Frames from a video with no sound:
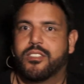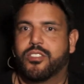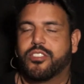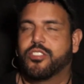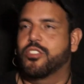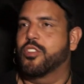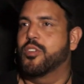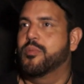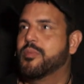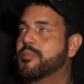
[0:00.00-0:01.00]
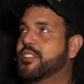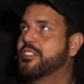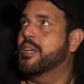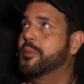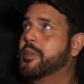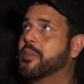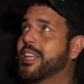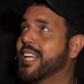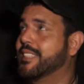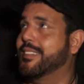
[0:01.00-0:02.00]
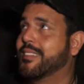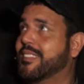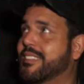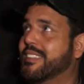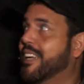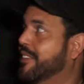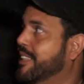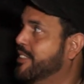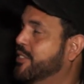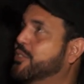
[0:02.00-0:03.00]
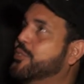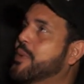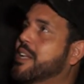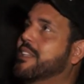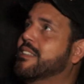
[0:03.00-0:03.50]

So she's gonna go, Mr. W, lights. Everything turns red.